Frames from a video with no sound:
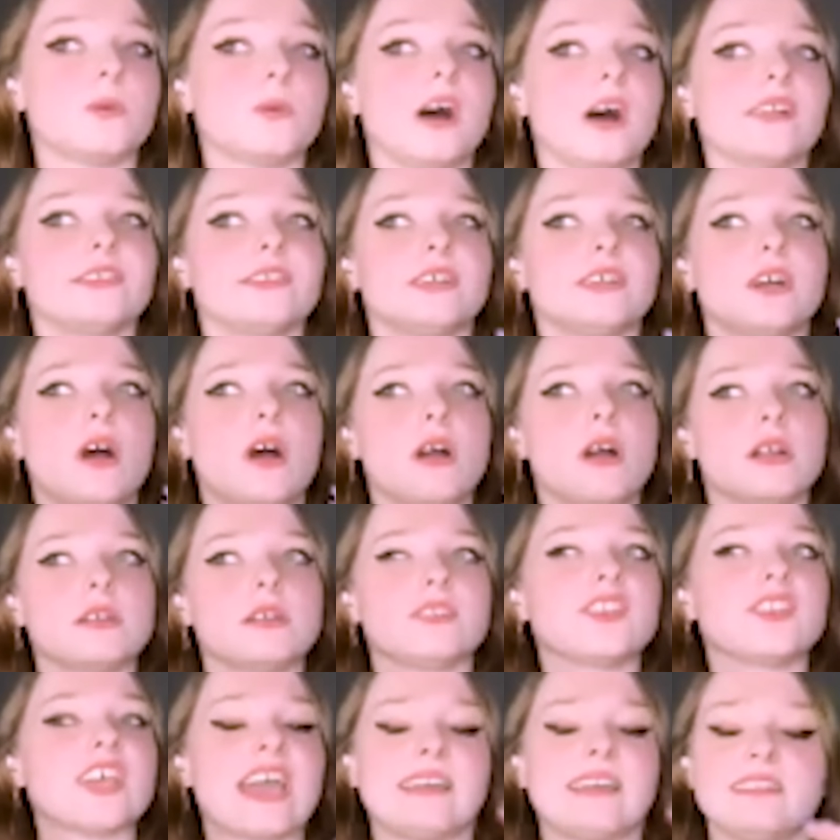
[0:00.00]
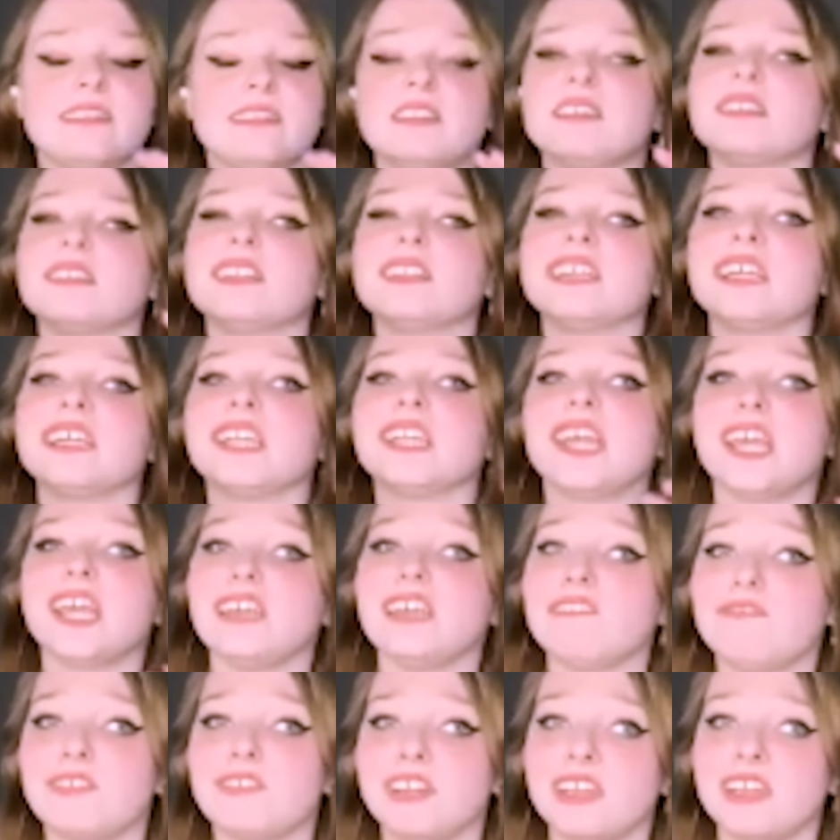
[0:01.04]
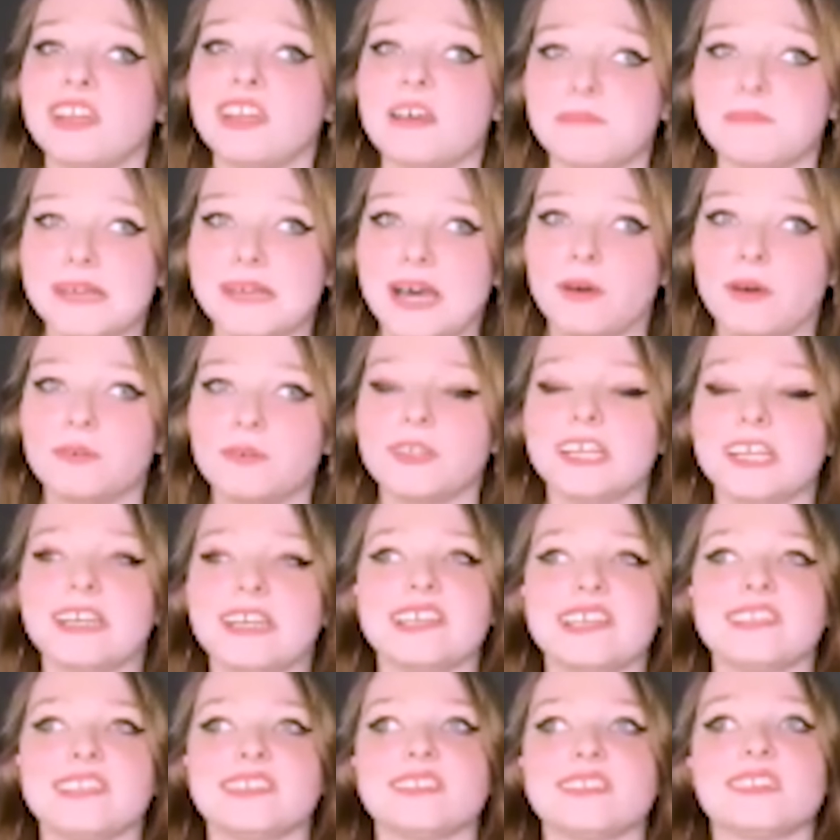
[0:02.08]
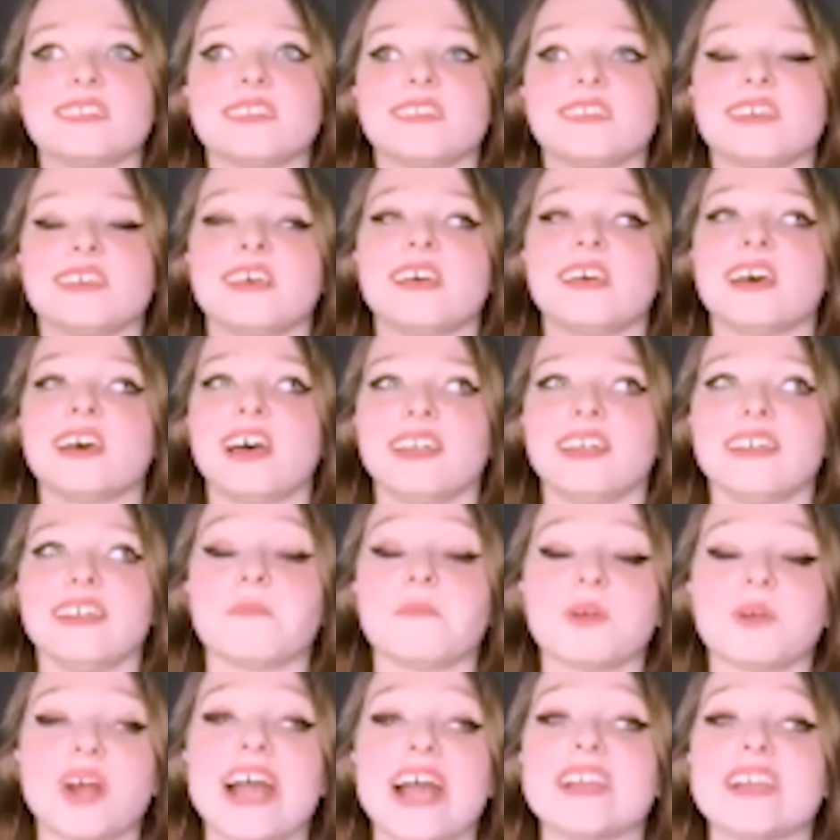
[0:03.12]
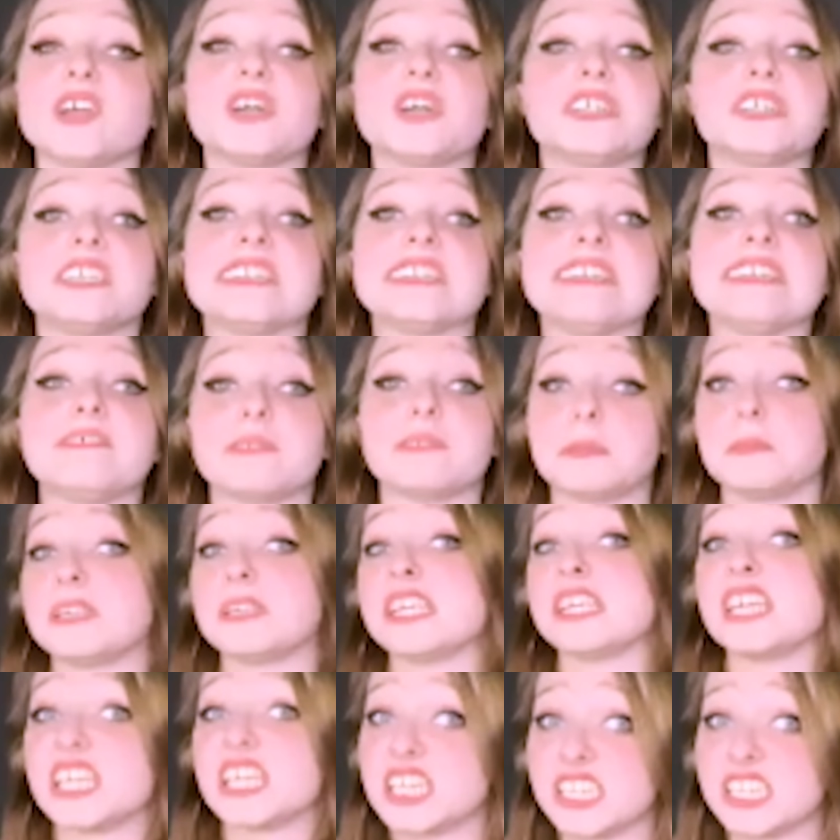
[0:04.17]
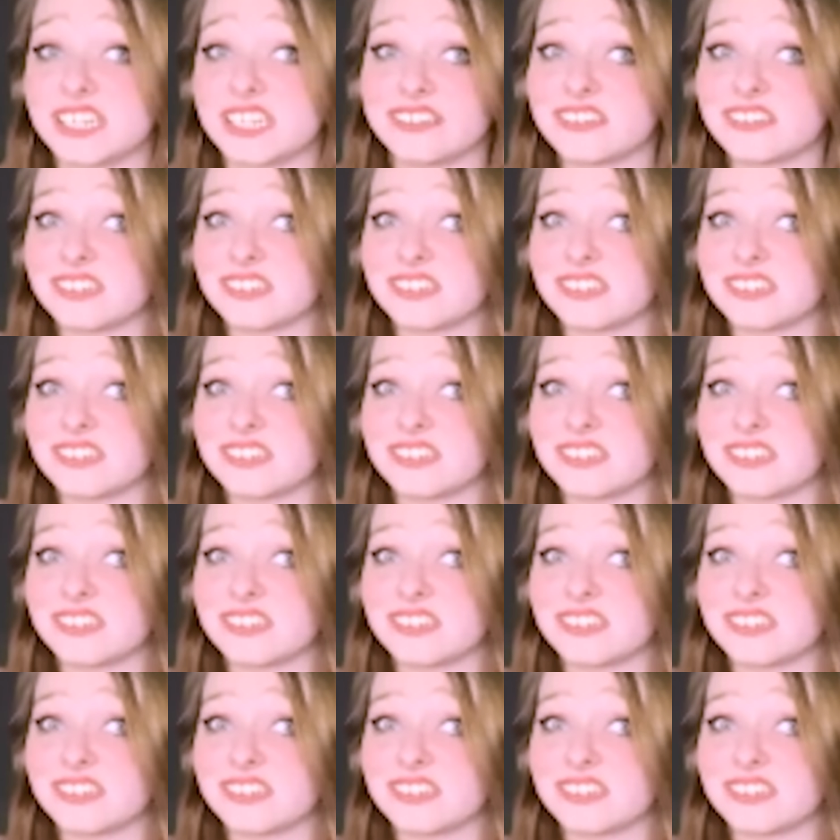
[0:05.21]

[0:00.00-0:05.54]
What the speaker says: while there aren't technically an infinite amount, it is a number I couldn't even begin to